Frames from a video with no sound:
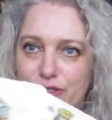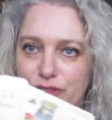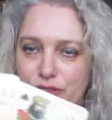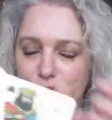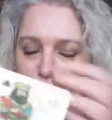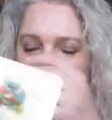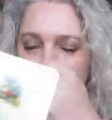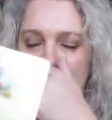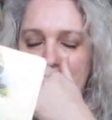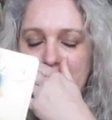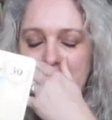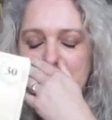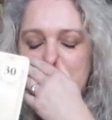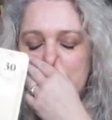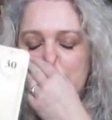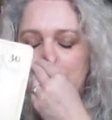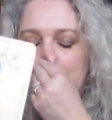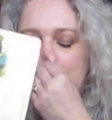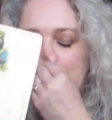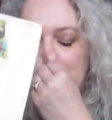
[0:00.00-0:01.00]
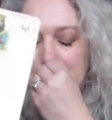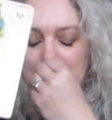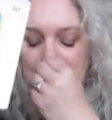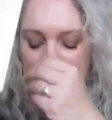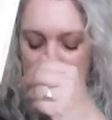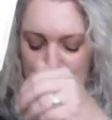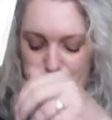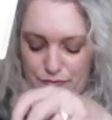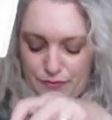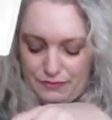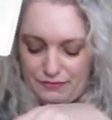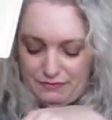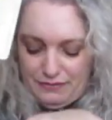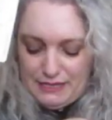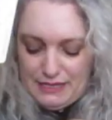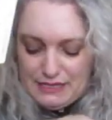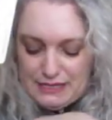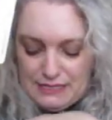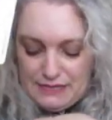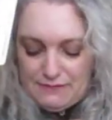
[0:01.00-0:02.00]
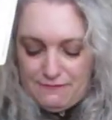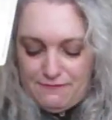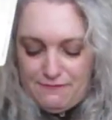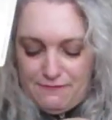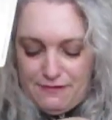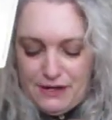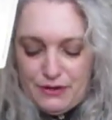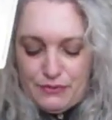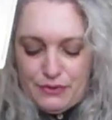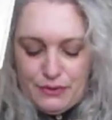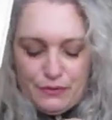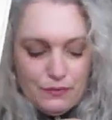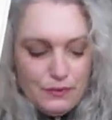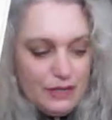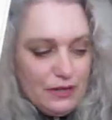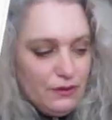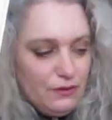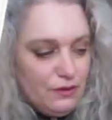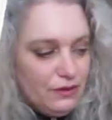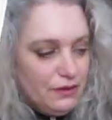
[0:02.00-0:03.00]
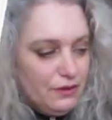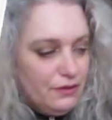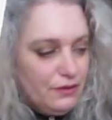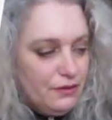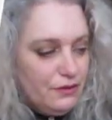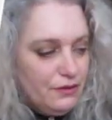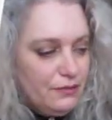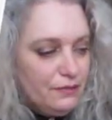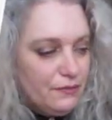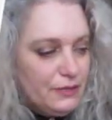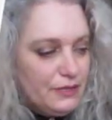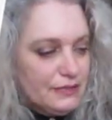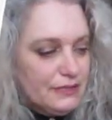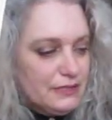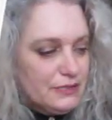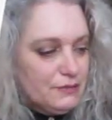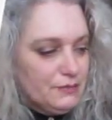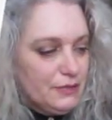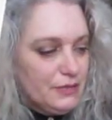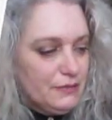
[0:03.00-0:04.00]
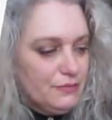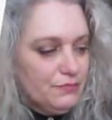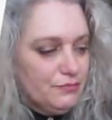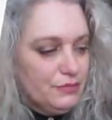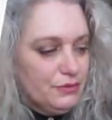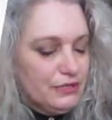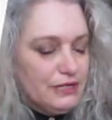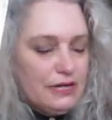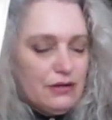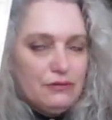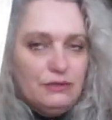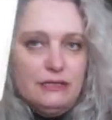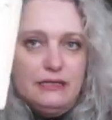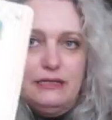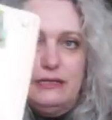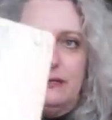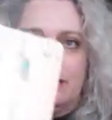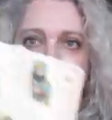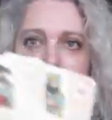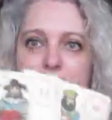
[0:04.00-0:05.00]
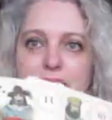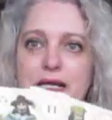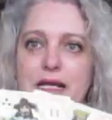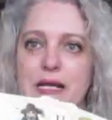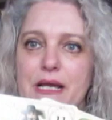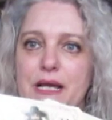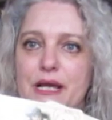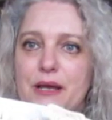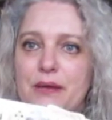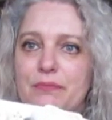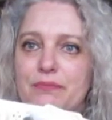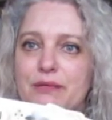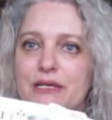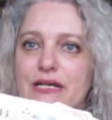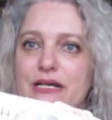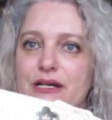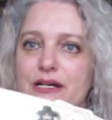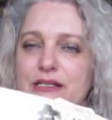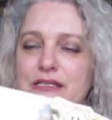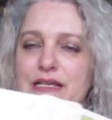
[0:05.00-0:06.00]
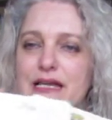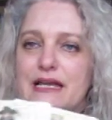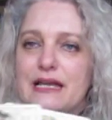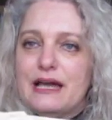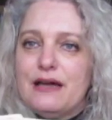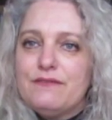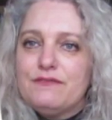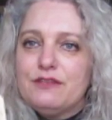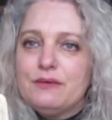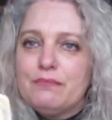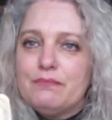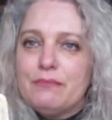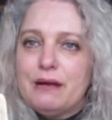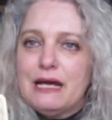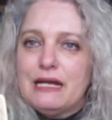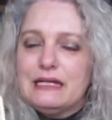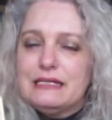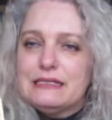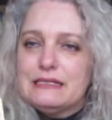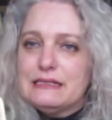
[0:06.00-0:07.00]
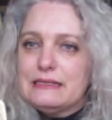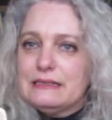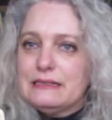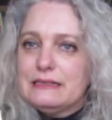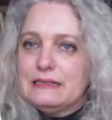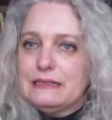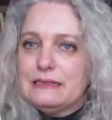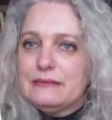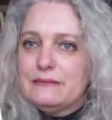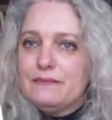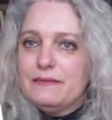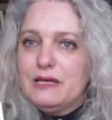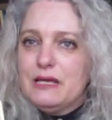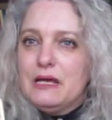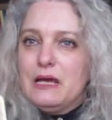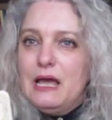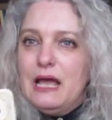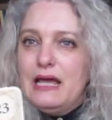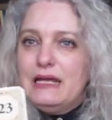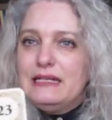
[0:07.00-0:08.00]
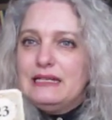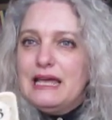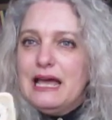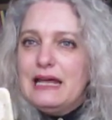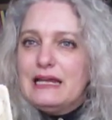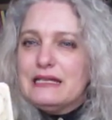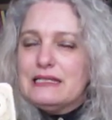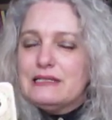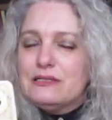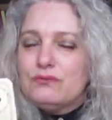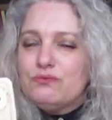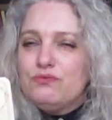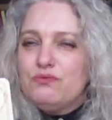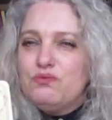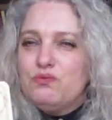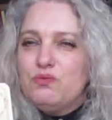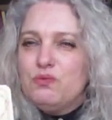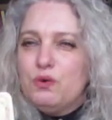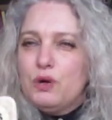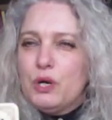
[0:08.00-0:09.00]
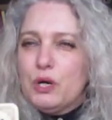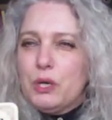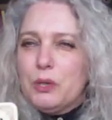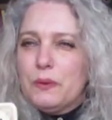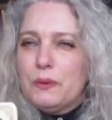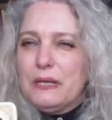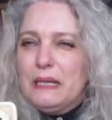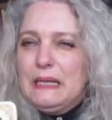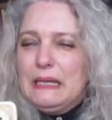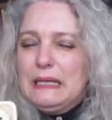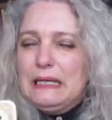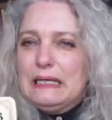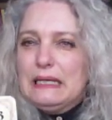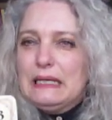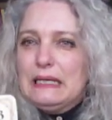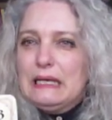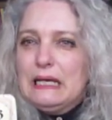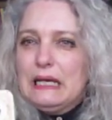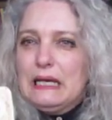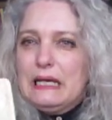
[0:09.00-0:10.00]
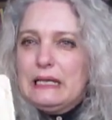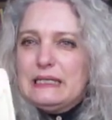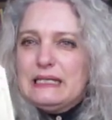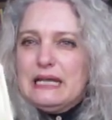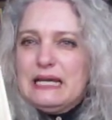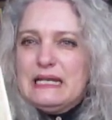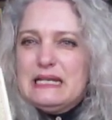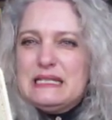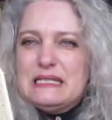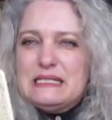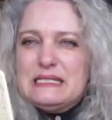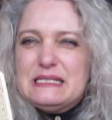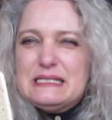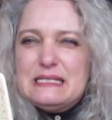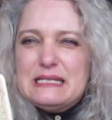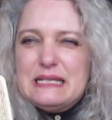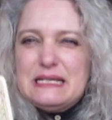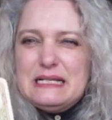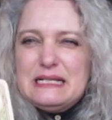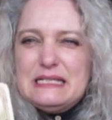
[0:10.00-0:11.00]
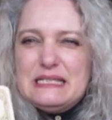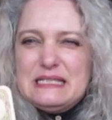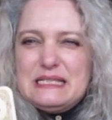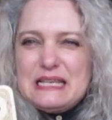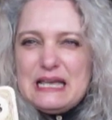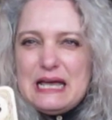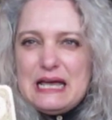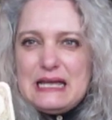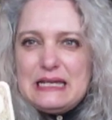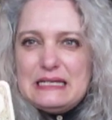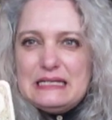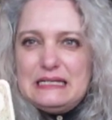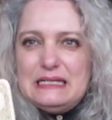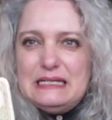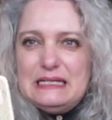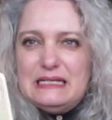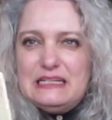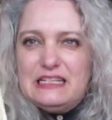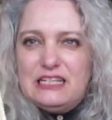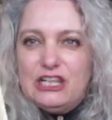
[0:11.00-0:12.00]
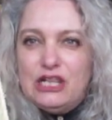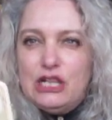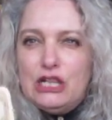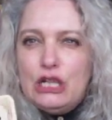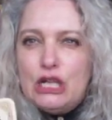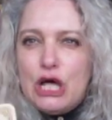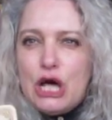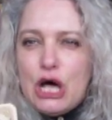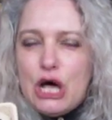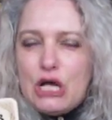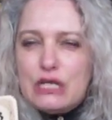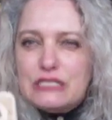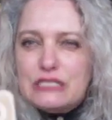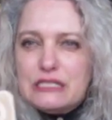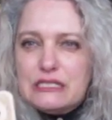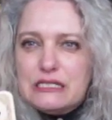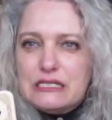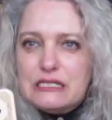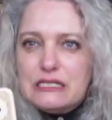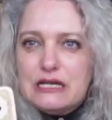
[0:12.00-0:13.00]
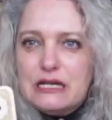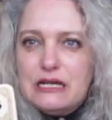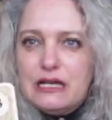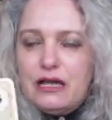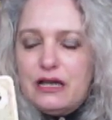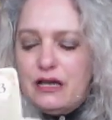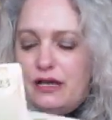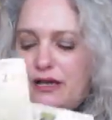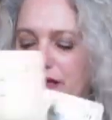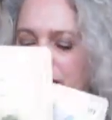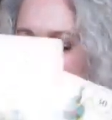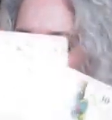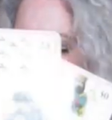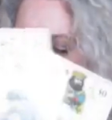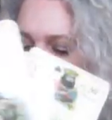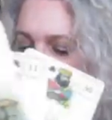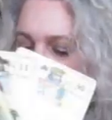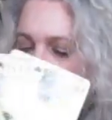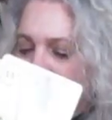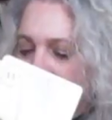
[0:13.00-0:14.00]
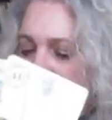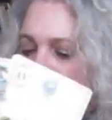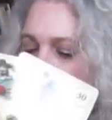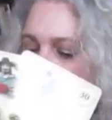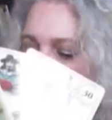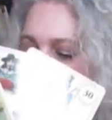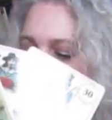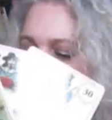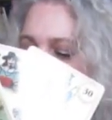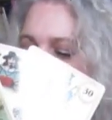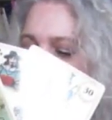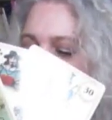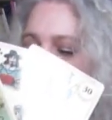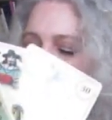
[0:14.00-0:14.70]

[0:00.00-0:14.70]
you know what I think it reflects very well uh, what has been put out here because I have the mices and that is worry that is anxiety loss uh, this is